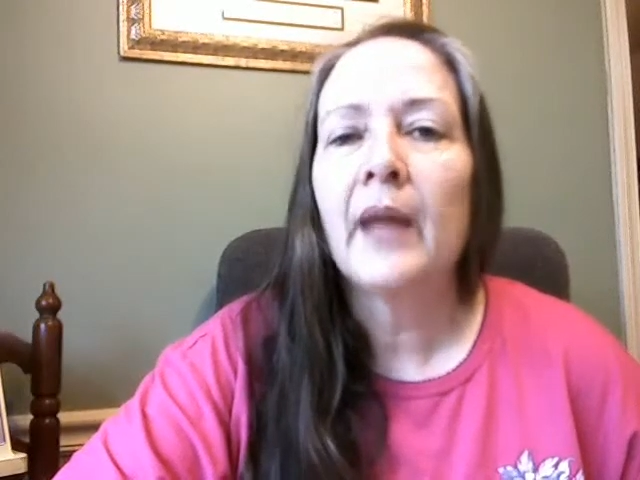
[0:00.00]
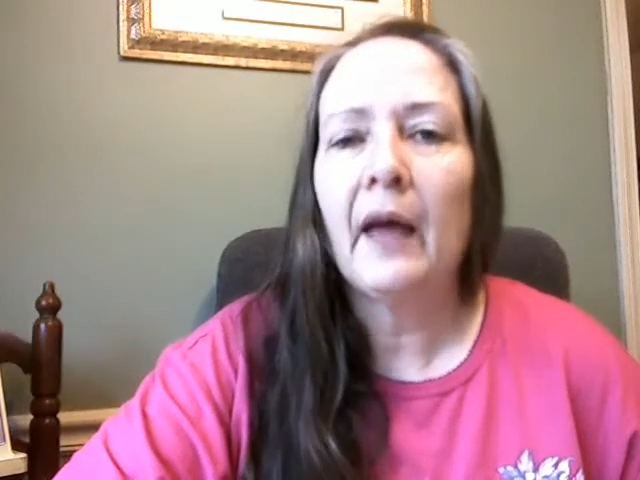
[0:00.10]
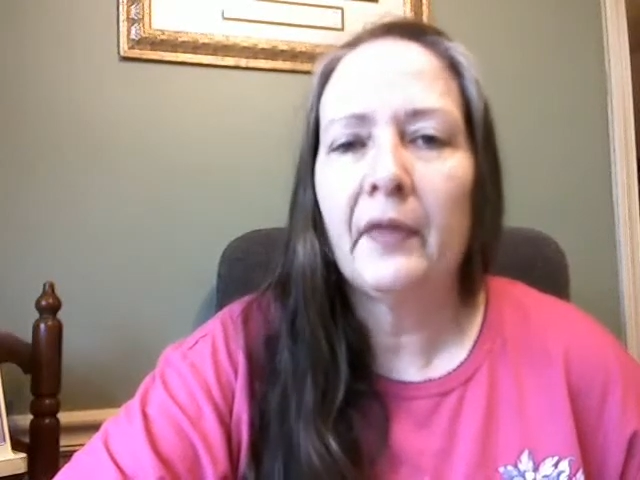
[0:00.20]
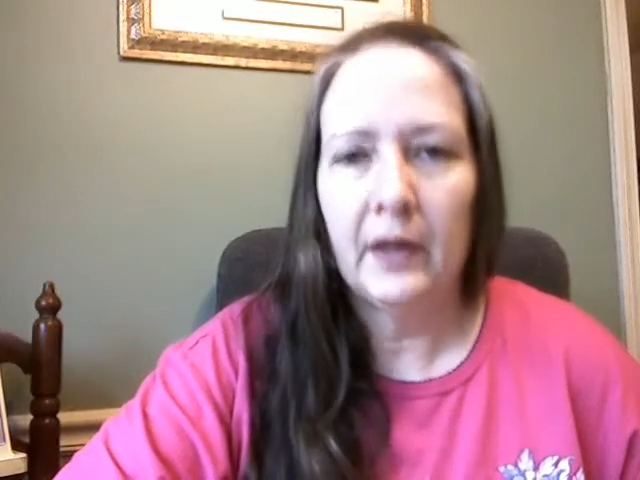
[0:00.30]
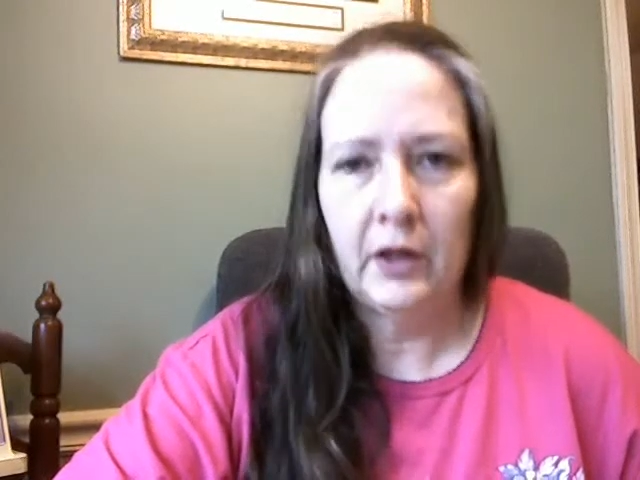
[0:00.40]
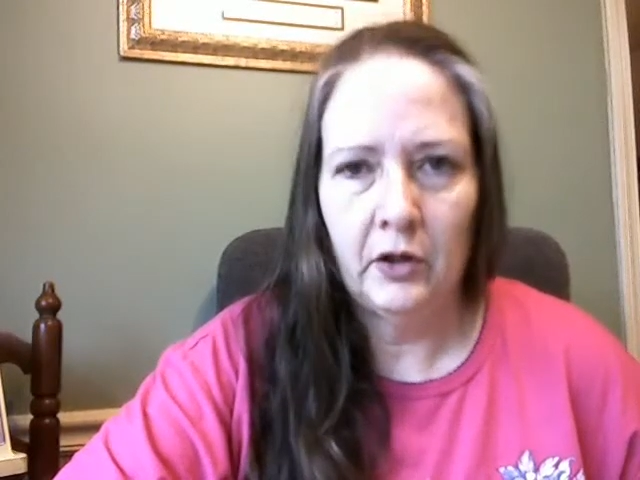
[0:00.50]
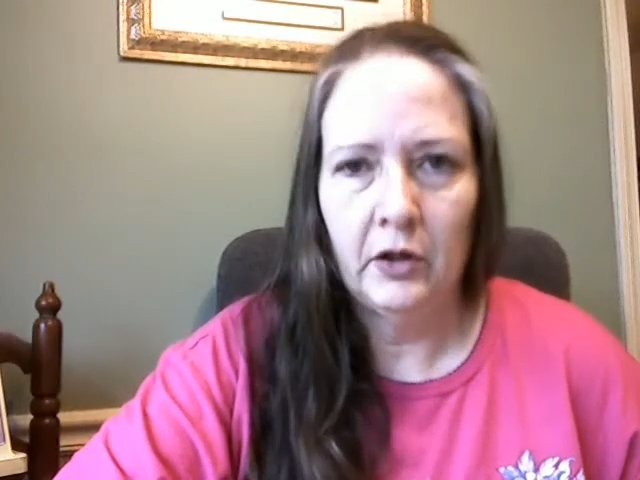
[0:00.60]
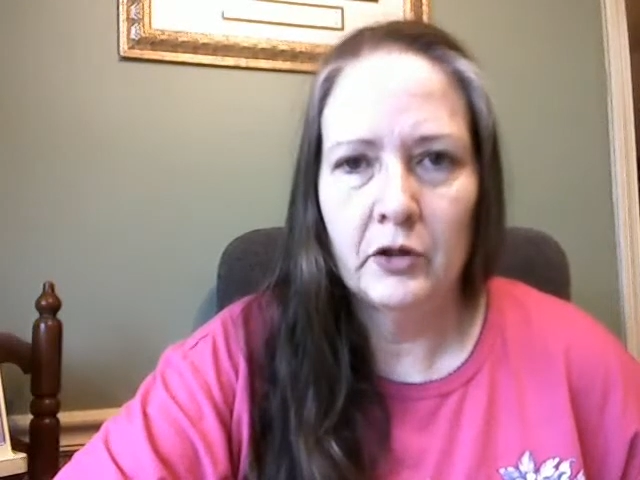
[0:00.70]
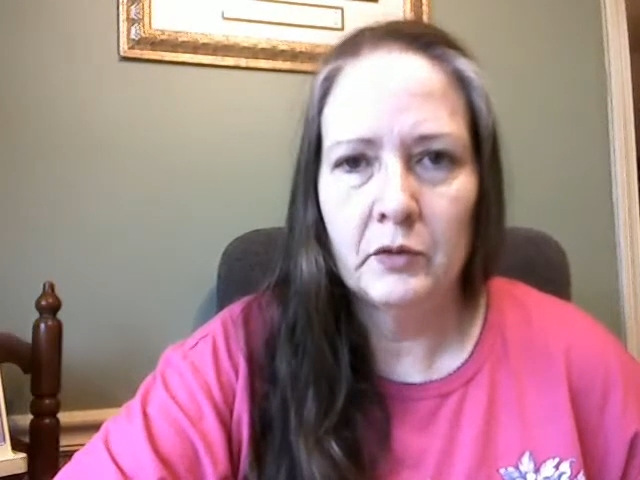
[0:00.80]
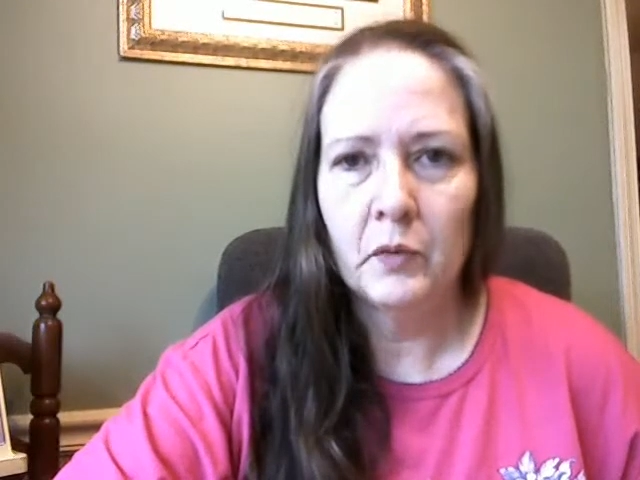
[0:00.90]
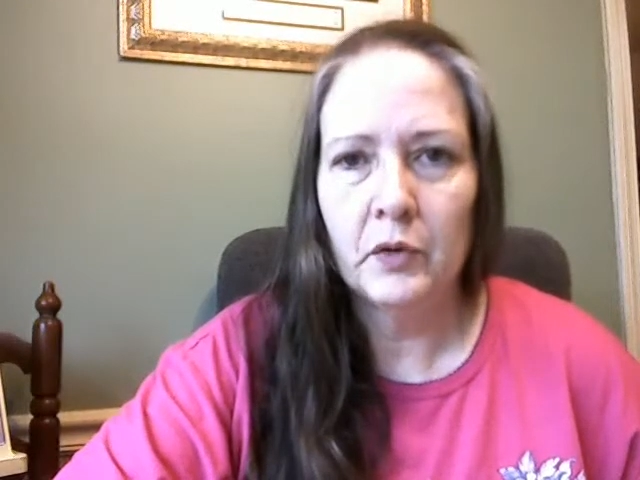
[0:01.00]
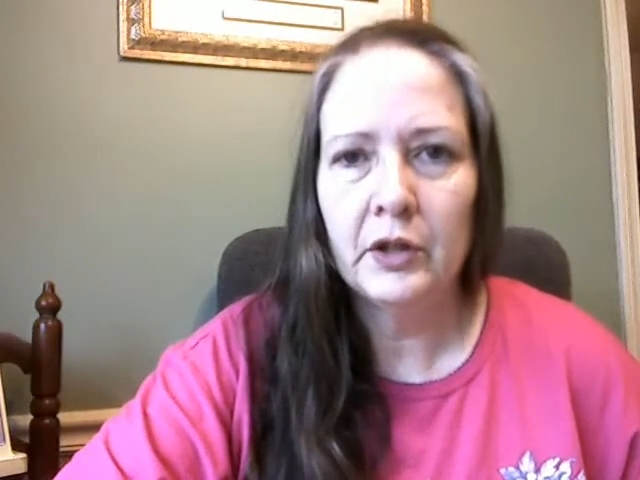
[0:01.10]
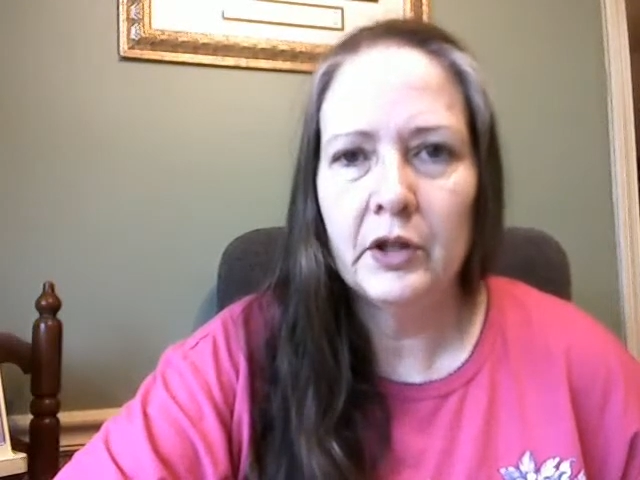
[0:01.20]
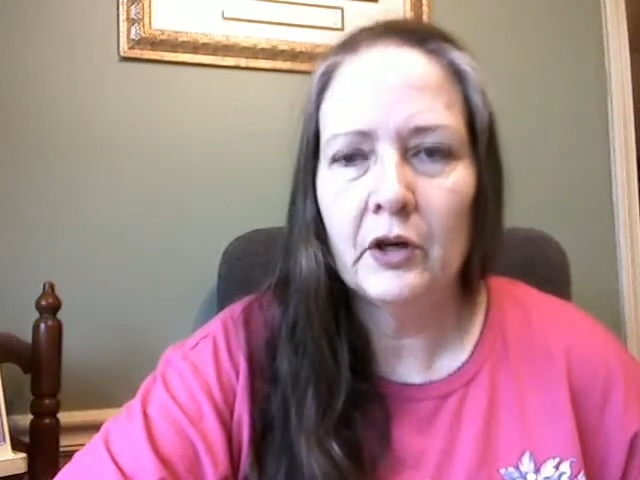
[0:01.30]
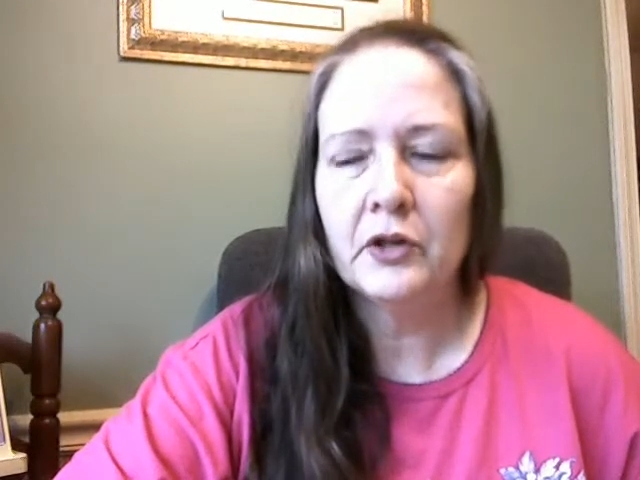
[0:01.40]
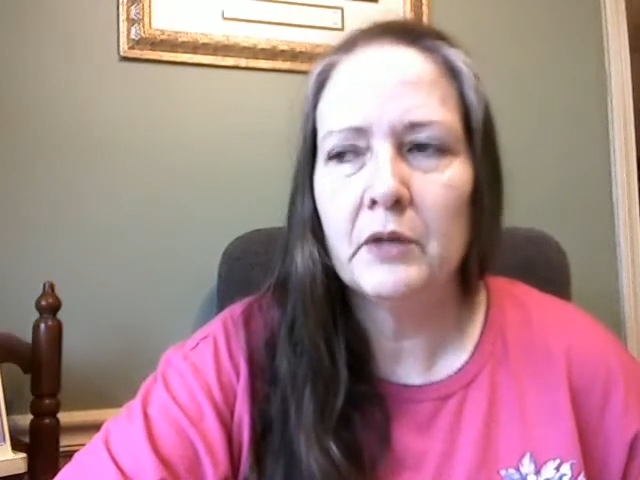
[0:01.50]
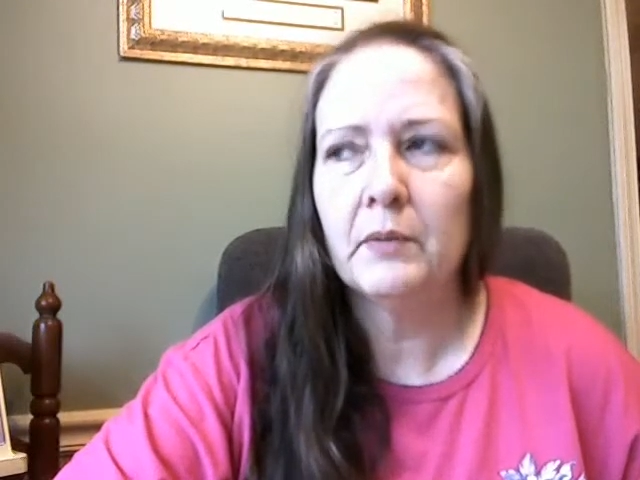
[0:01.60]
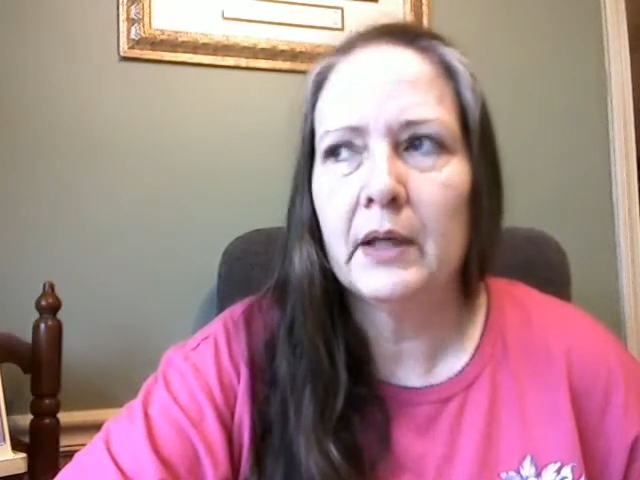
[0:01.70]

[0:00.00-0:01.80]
I think you use more detergent